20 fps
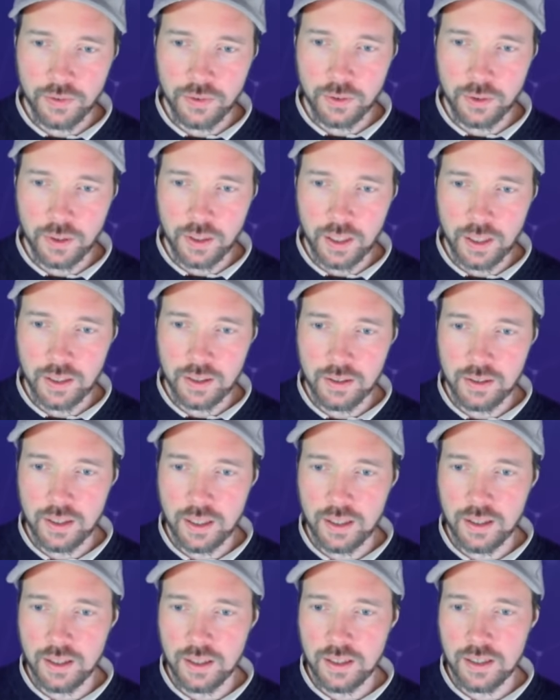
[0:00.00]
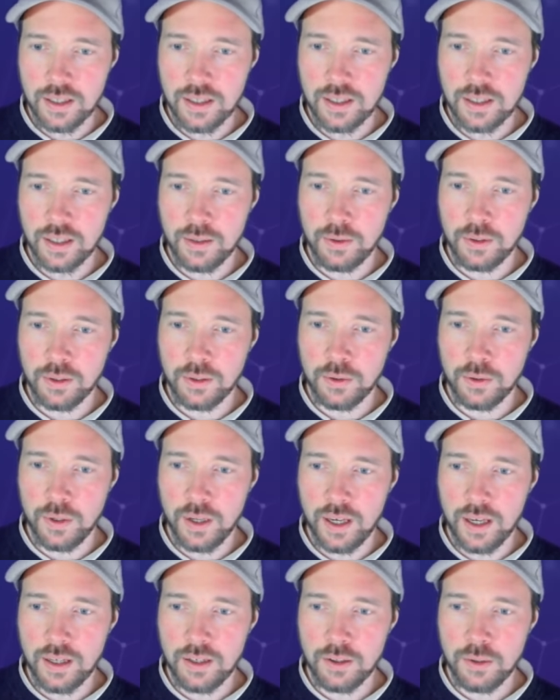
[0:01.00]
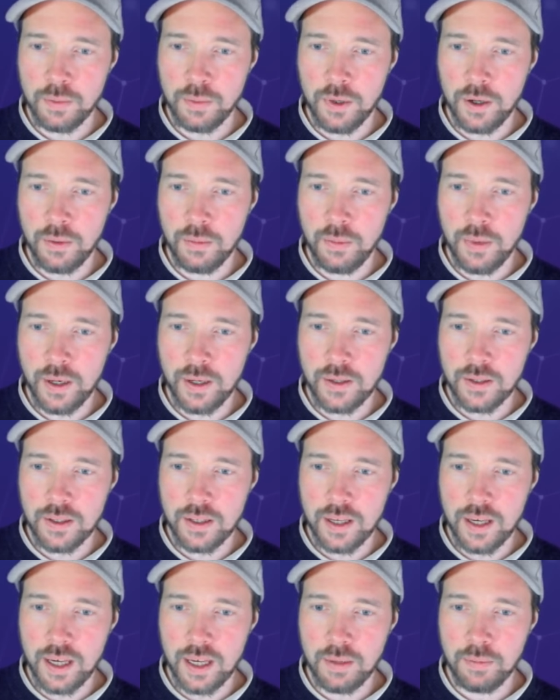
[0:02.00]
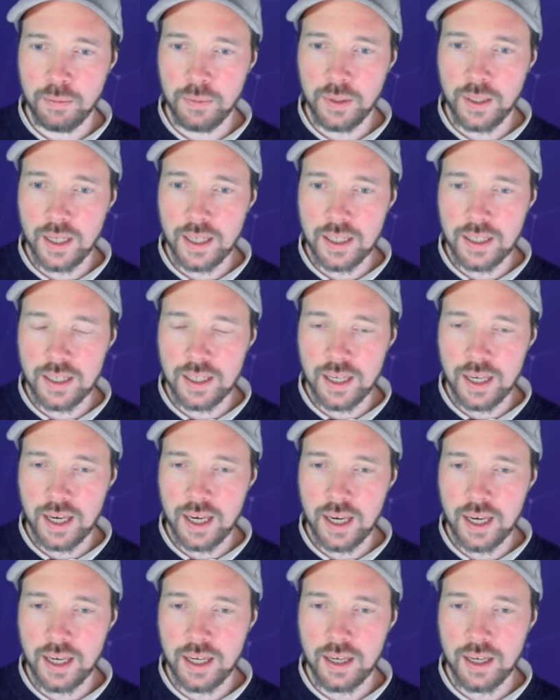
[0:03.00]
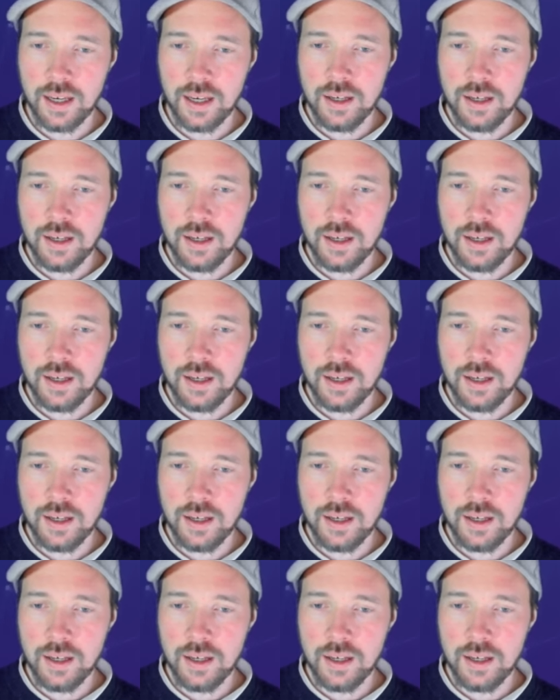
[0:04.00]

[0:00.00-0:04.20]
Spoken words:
you get that this is equal to x to the power minus a plus a,